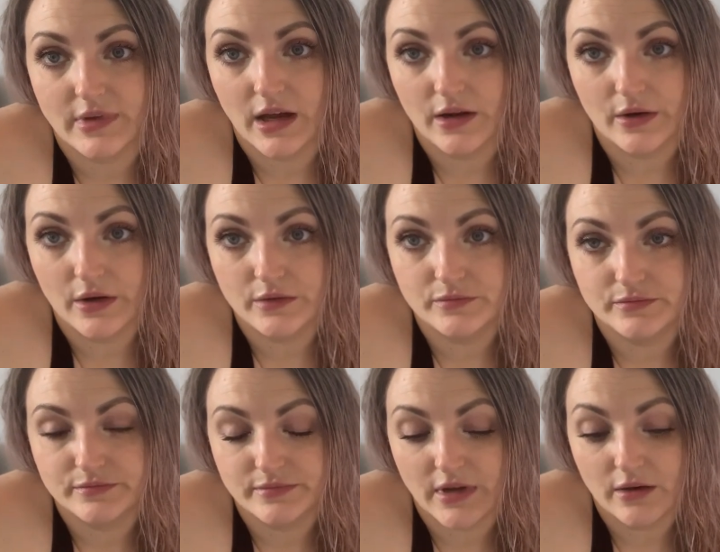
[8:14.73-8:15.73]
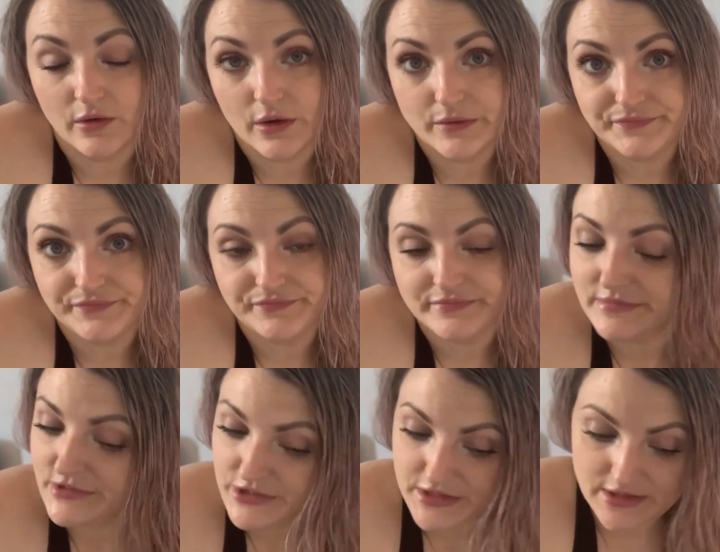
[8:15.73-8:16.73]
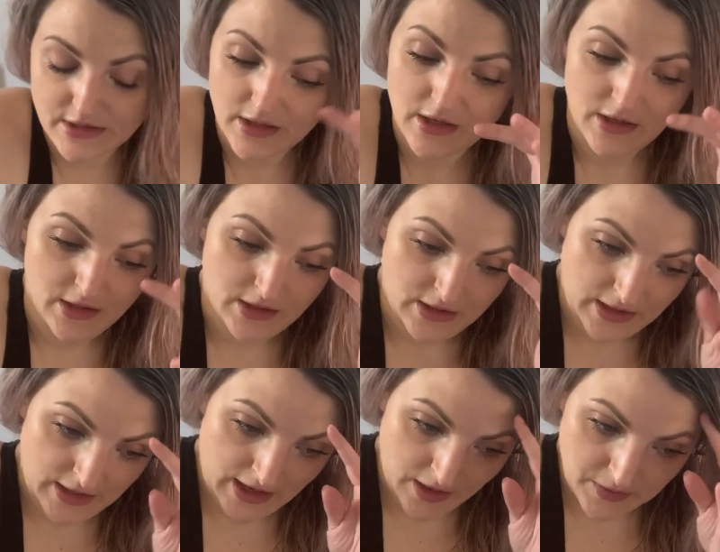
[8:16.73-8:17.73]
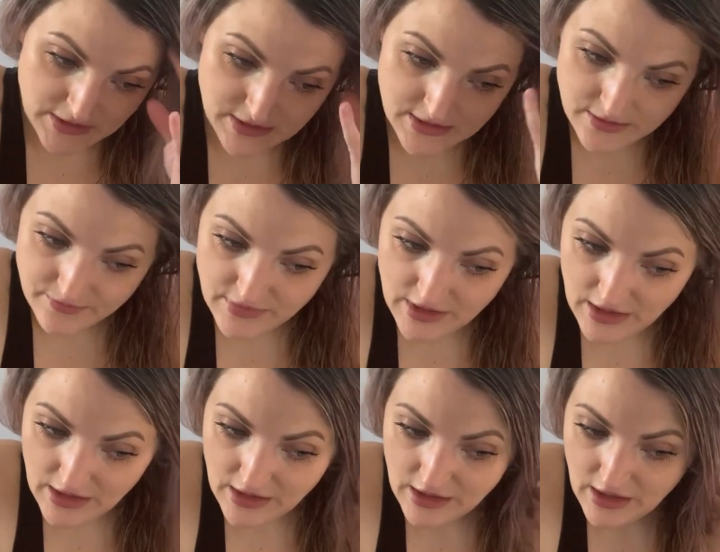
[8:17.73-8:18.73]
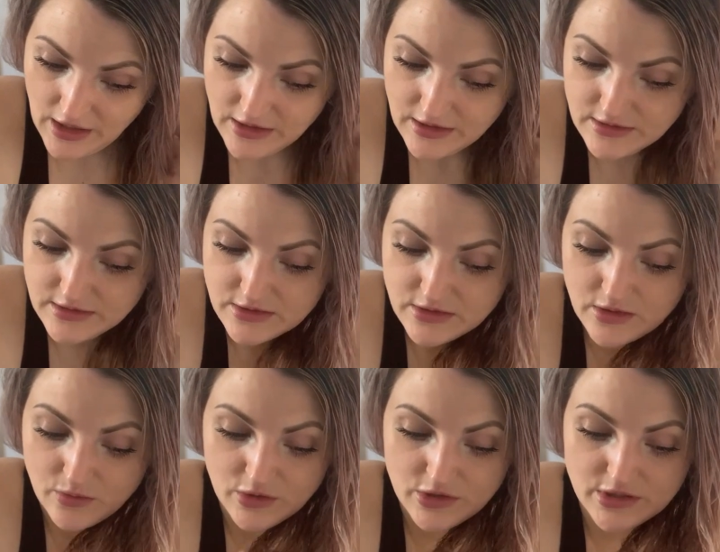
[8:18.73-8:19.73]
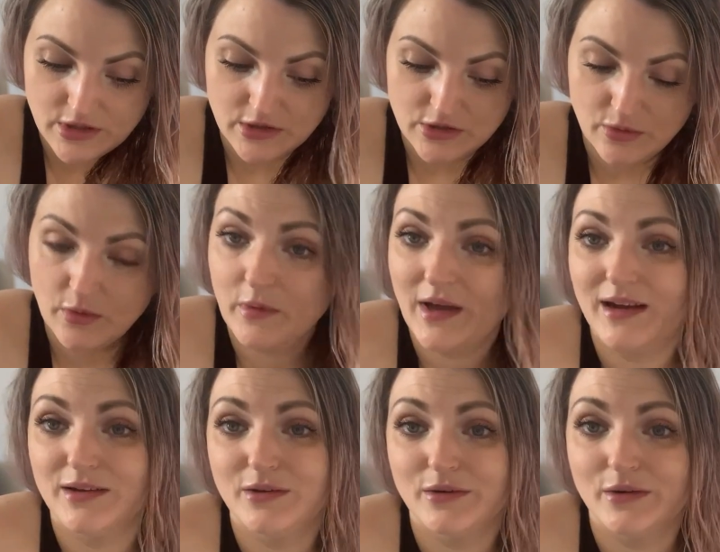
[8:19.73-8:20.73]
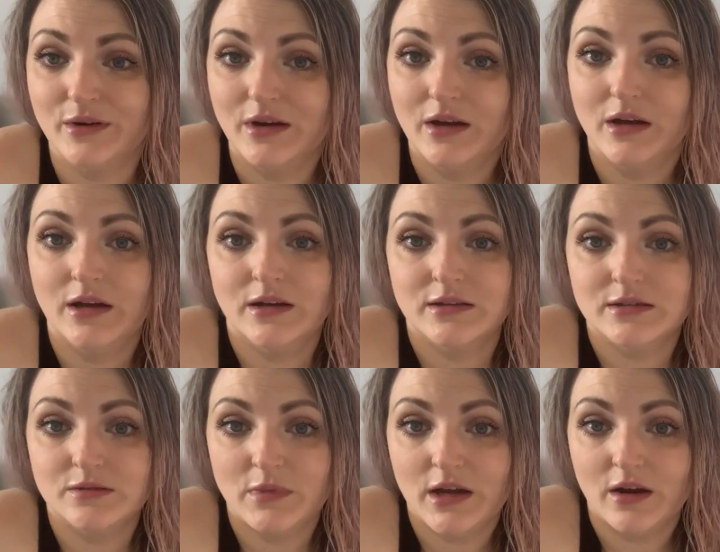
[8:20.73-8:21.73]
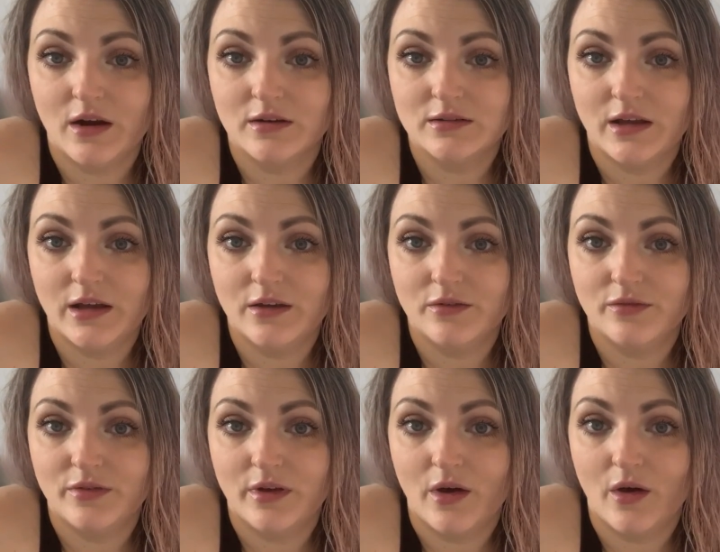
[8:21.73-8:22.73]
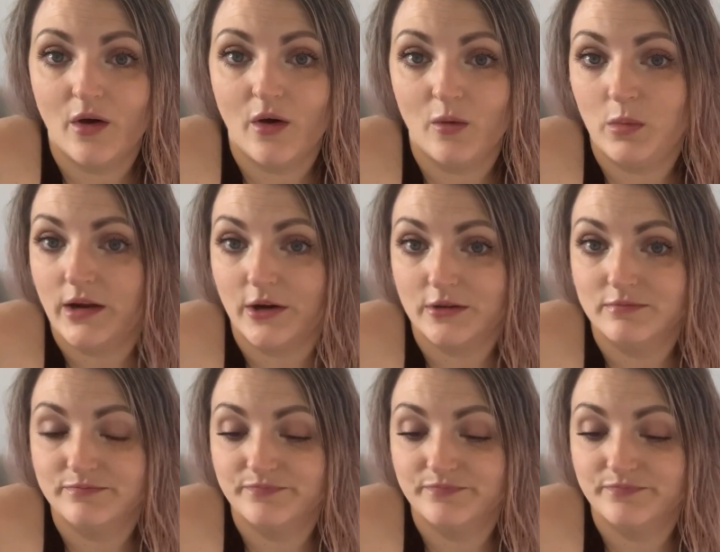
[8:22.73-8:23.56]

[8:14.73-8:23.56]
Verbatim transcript: I don't know, just it happens. And so we're just gonna do what we gotta do to make our life all better.